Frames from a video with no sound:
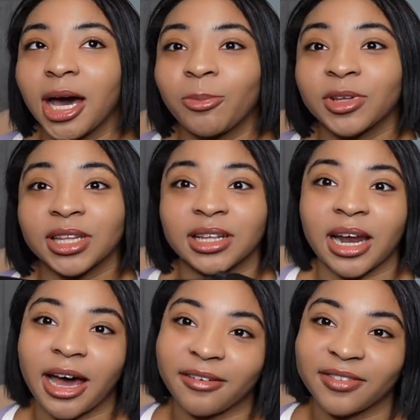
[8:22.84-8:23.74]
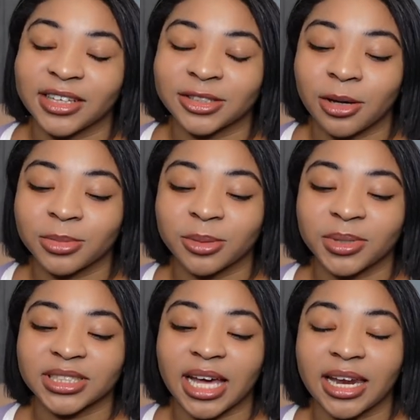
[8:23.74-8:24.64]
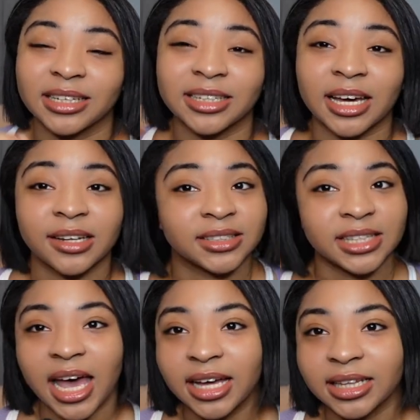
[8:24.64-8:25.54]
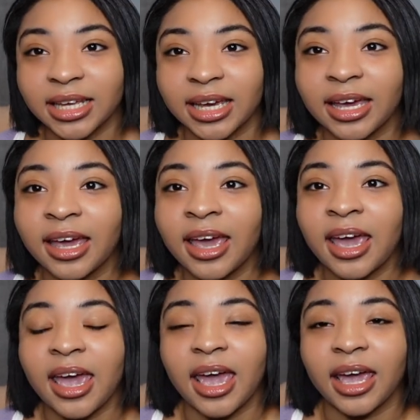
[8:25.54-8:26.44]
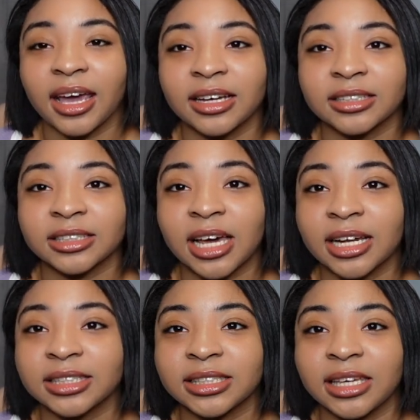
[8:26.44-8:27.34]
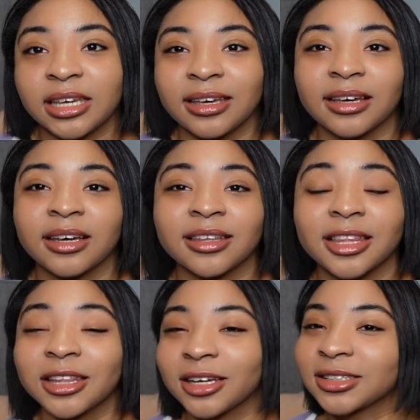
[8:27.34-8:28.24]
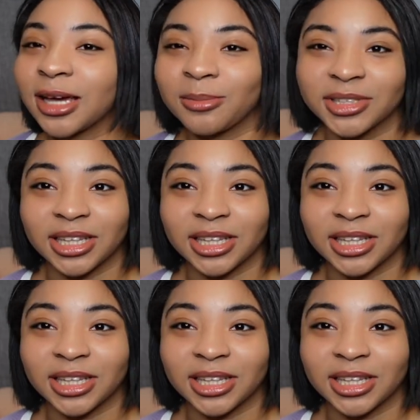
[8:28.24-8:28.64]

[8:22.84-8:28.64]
With a lot of outfits, so I'm super excited to kind of style it and just kind of see the looks come to